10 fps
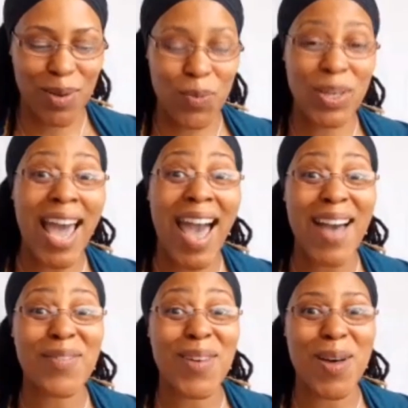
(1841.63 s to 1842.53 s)
We'd
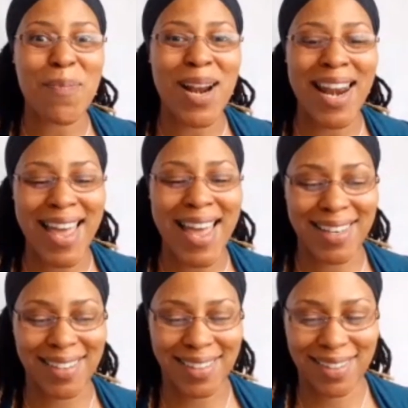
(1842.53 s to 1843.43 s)
have a
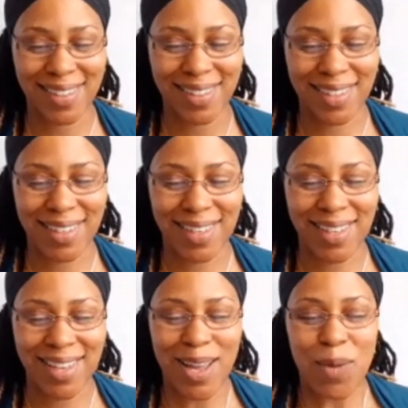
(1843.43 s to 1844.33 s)
plan.
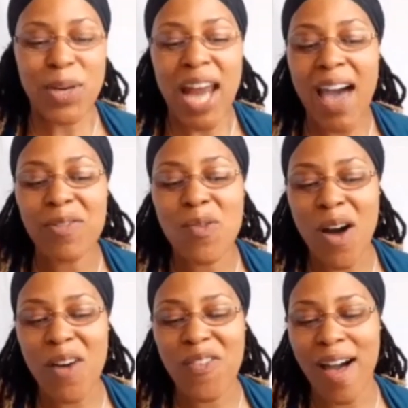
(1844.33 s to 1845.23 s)
We'd have a
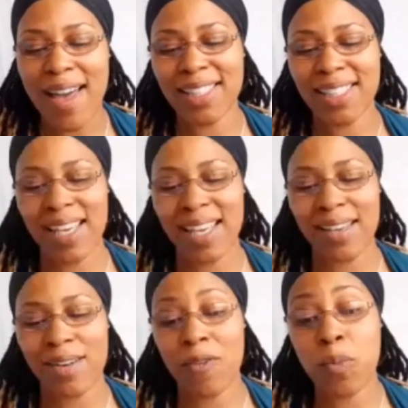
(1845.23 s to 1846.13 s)
rough
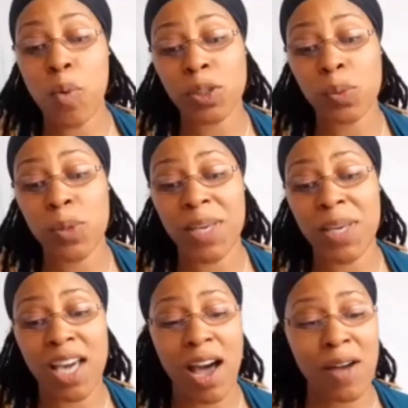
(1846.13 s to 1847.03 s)
idea of what we'd
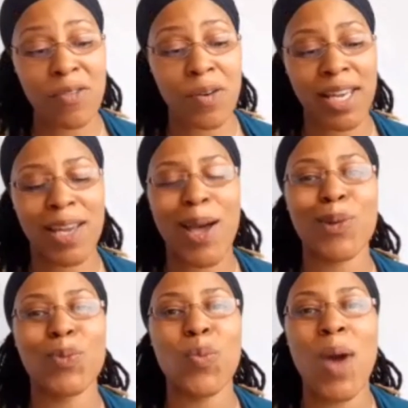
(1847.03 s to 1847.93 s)
be covering
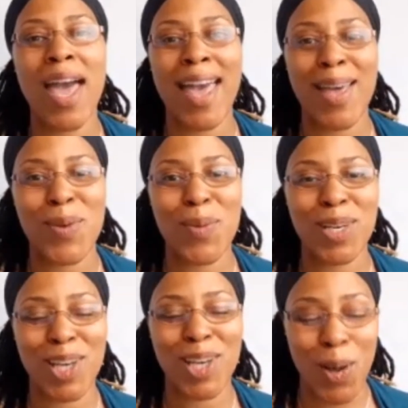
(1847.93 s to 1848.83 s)
and where we
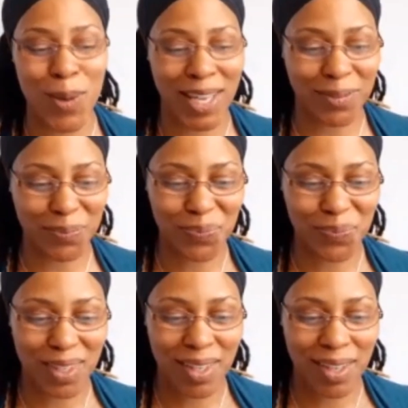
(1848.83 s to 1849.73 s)
were going.
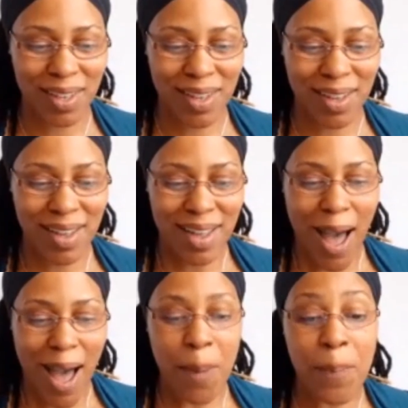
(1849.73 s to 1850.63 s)

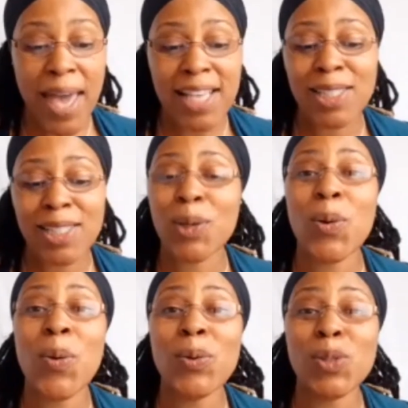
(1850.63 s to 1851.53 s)
Our basic
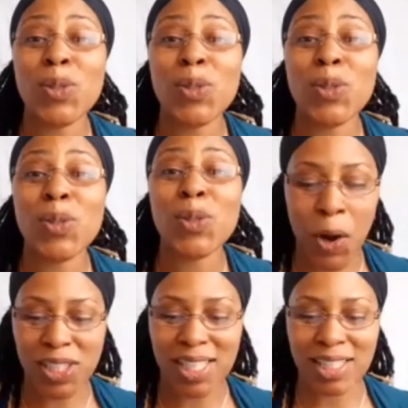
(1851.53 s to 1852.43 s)
course
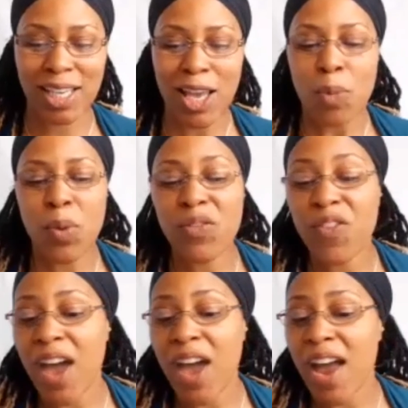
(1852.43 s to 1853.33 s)
was plotted
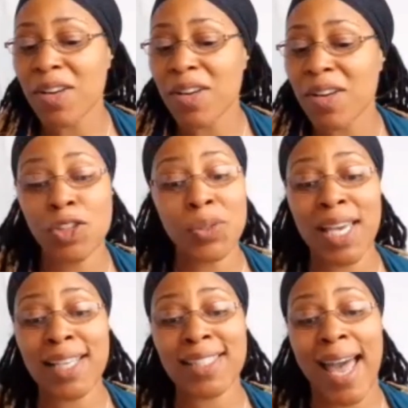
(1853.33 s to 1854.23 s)
with various
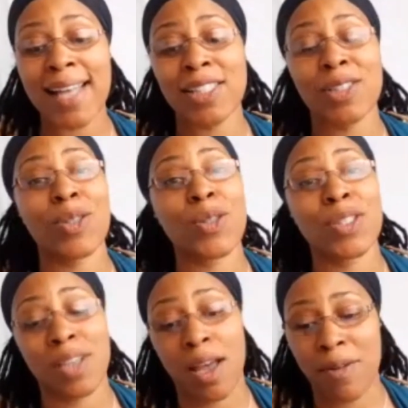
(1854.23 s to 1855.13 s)
new dates
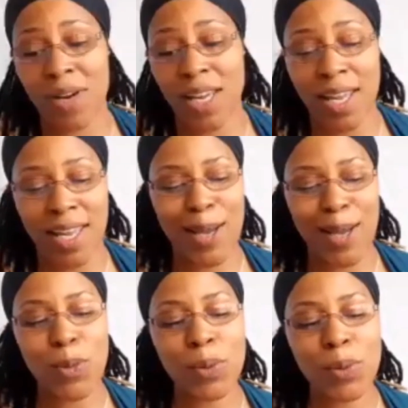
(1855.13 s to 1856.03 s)
added to the
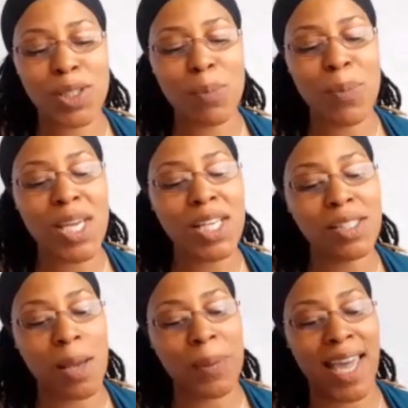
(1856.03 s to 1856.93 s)
diary in order to
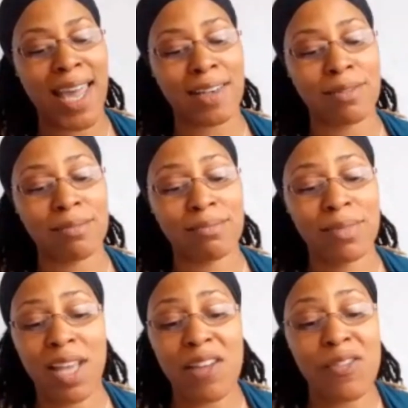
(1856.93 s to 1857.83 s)
meet up again
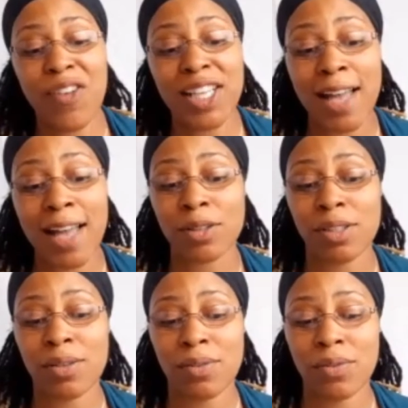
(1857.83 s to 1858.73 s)
and flesh
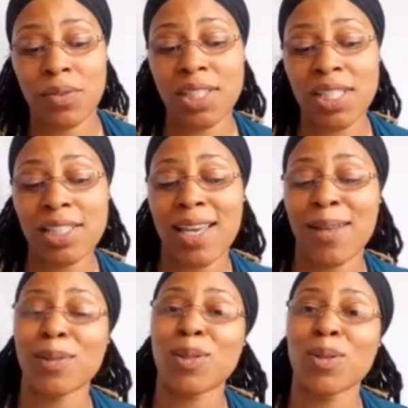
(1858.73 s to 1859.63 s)
out the
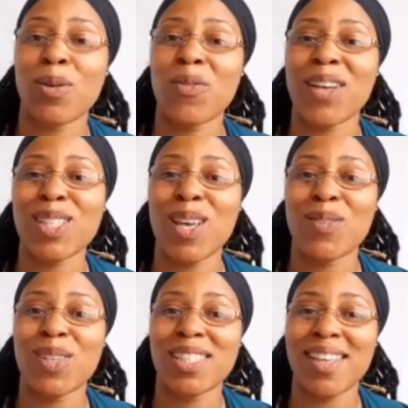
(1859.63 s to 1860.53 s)
details of our
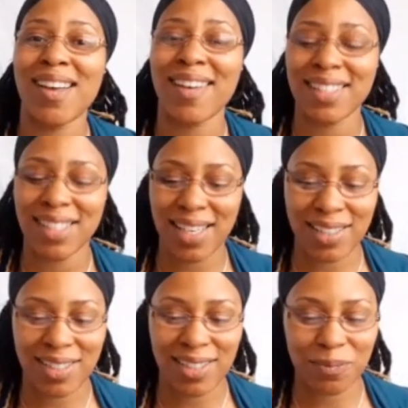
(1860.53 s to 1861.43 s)
service
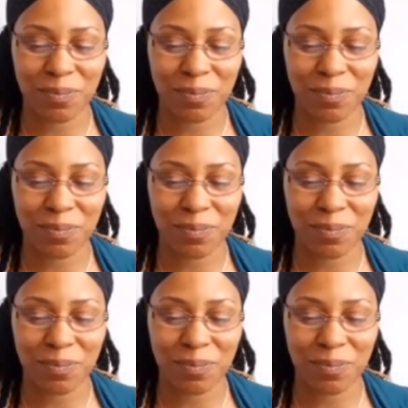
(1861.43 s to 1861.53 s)
ideas.